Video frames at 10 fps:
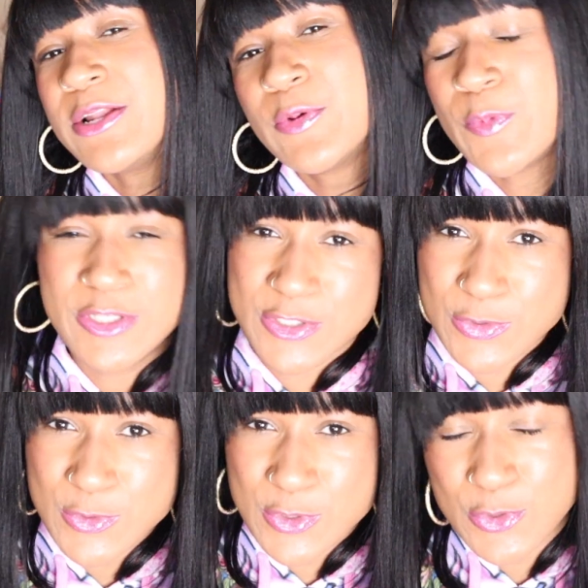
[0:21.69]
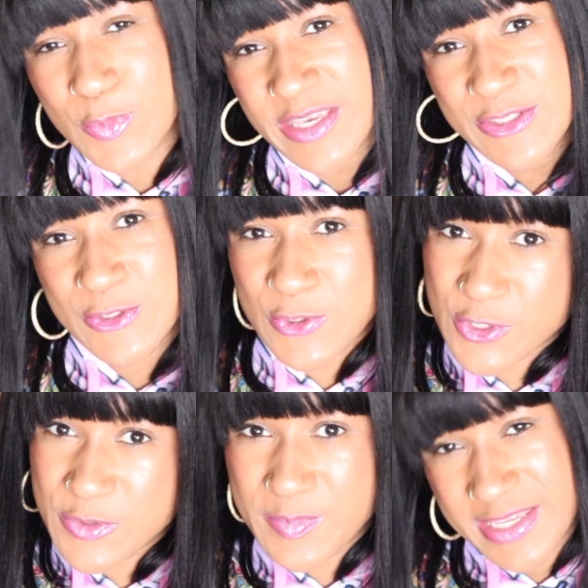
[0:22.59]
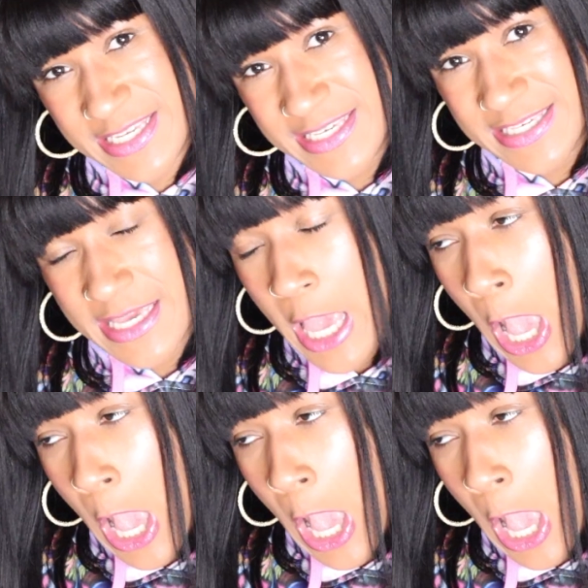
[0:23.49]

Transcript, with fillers: don't want you to waste your money,